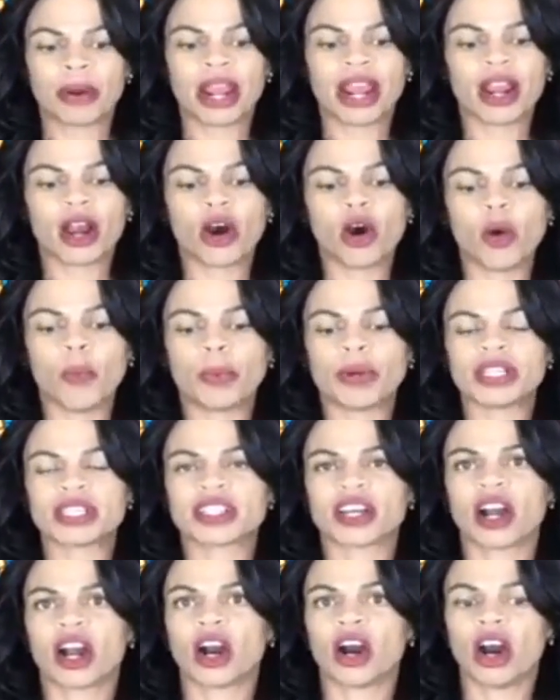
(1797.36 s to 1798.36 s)
Prayer
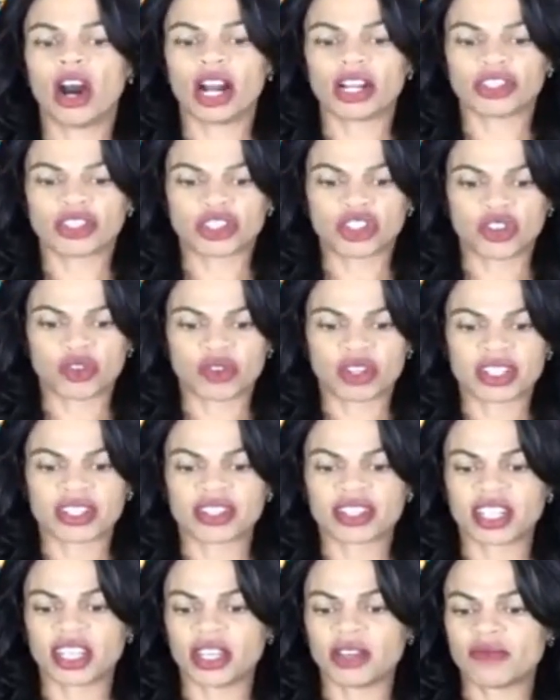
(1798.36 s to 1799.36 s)
opens our hearts to
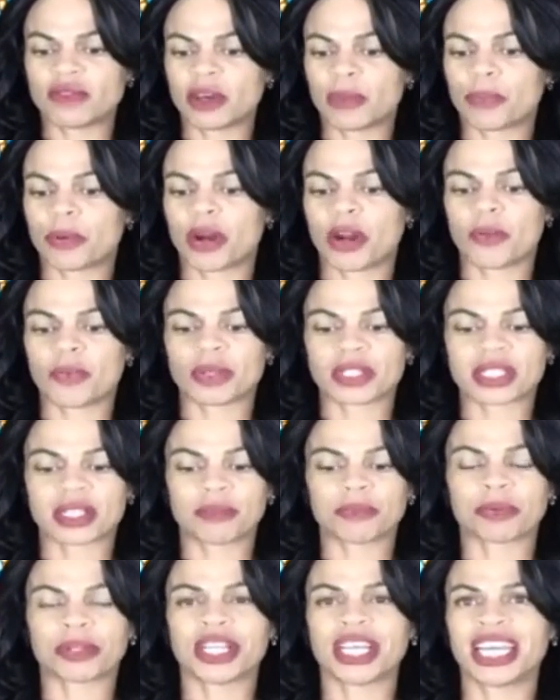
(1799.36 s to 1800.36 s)
receive the purpose
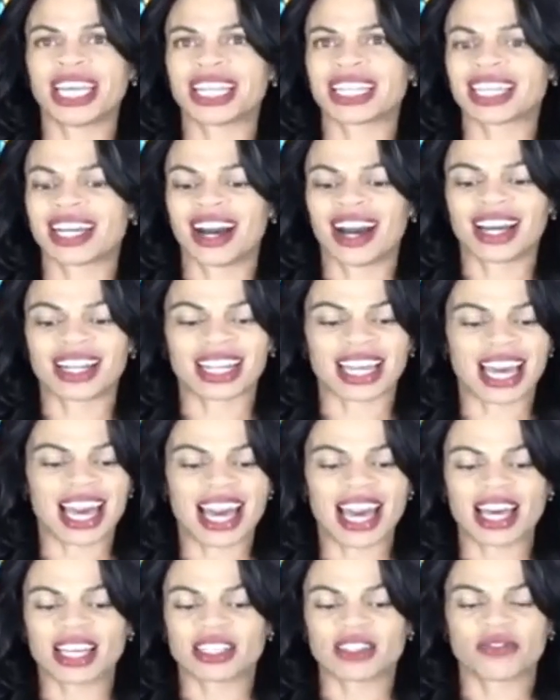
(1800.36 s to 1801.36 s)
and plan God
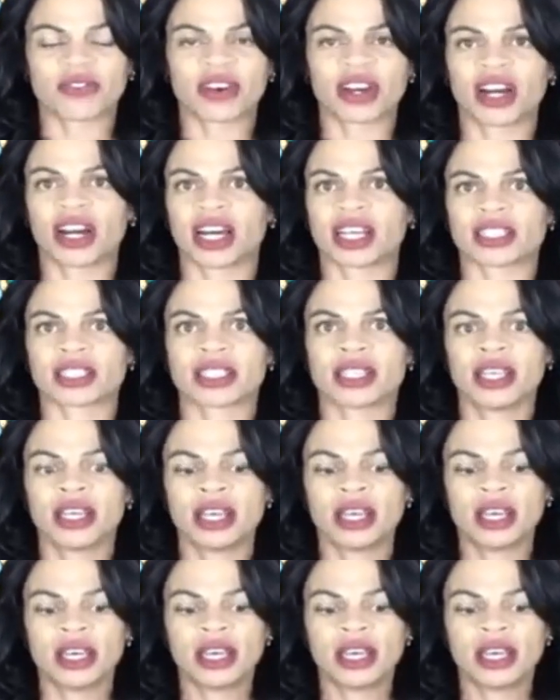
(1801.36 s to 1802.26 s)
has for us.